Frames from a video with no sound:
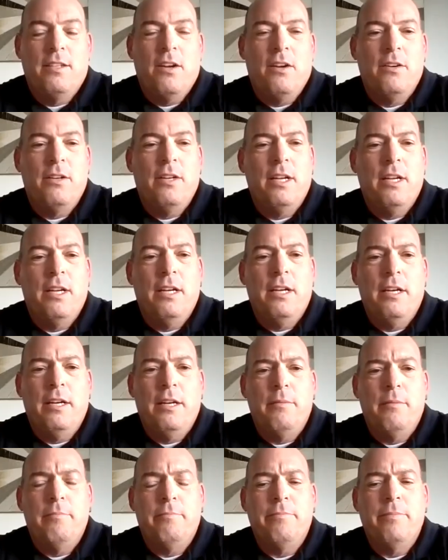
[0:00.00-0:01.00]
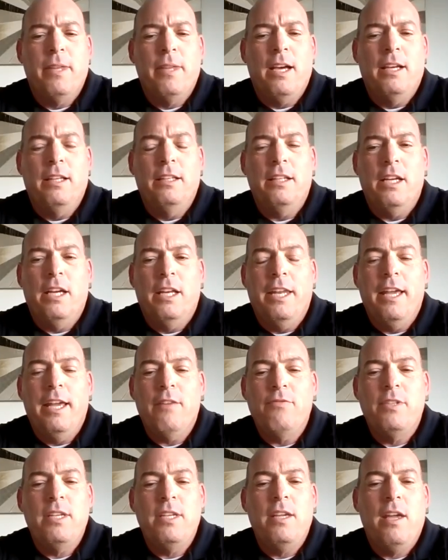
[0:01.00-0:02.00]
Karen. An
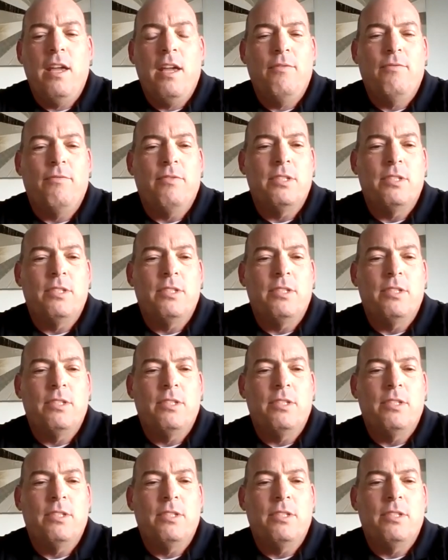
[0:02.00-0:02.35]
FDA